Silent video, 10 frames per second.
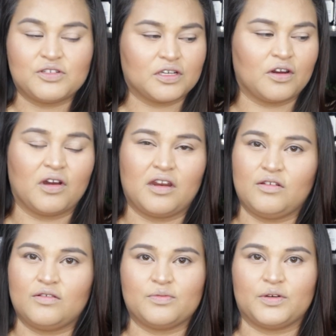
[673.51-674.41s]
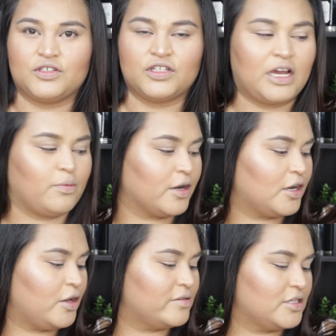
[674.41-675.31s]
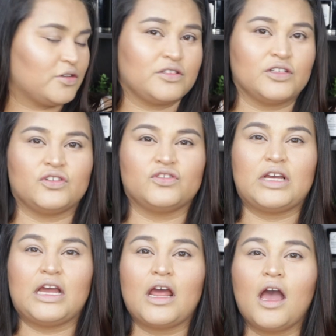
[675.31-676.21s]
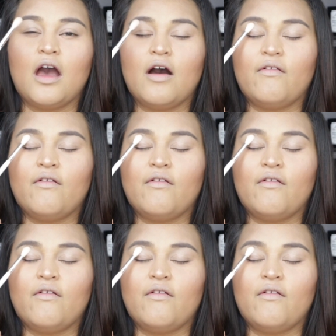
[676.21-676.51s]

I'm just gonna go ahead and use one shade. We're gonna use the transition shade